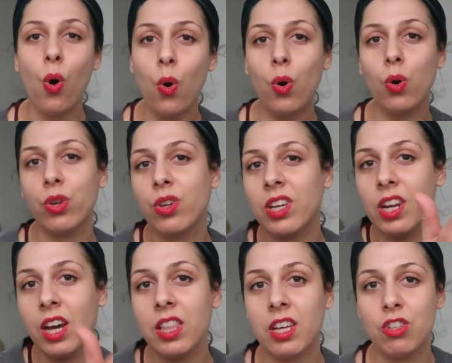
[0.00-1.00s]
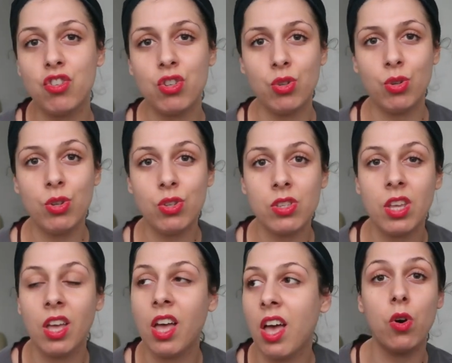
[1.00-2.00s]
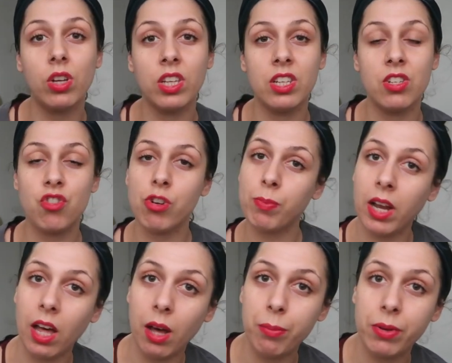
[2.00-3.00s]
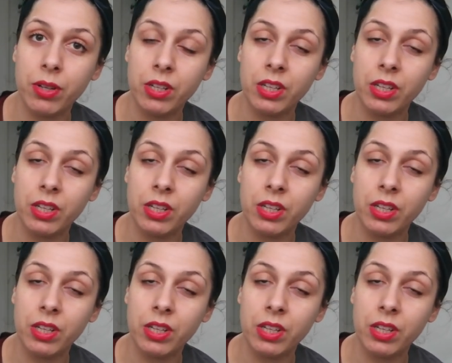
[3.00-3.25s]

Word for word: or you can either choose work in a strip club